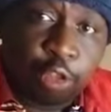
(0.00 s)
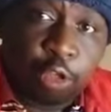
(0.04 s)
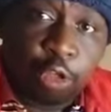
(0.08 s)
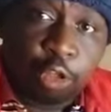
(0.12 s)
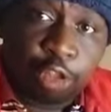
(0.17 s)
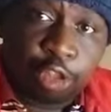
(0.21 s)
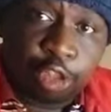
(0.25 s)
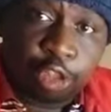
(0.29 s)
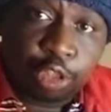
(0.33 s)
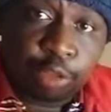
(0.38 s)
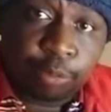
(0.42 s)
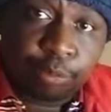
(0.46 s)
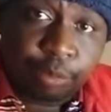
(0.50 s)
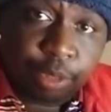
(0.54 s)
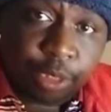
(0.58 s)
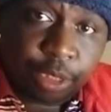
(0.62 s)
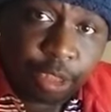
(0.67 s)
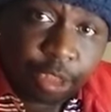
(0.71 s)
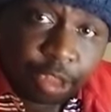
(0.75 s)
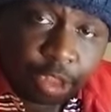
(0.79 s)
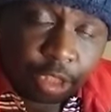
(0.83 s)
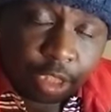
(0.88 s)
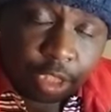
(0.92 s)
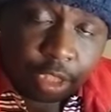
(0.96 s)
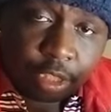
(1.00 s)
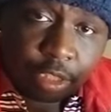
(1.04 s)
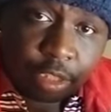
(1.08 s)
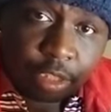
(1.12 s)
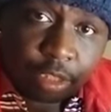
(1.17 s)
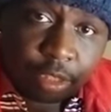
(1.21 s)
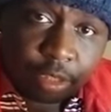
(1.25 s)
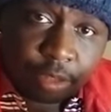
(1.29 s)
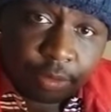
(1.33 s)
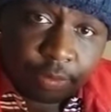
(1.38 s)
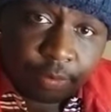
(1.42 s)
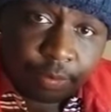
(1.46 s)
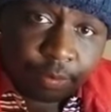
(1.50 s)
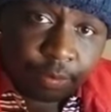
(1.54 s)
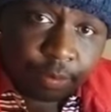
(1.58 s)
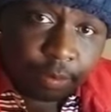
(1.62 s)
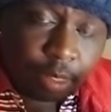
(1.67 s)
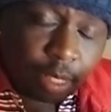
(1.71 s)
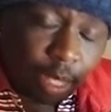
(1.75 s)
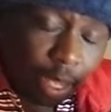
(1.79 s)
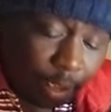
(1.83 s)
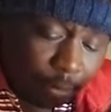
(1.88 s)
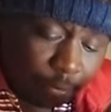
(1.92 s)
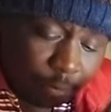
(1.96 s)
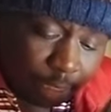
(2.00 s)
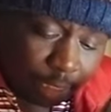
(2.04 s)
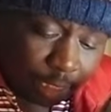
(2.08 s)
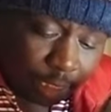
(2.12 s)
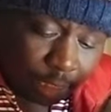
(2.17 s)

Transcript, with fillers: hold competitions have a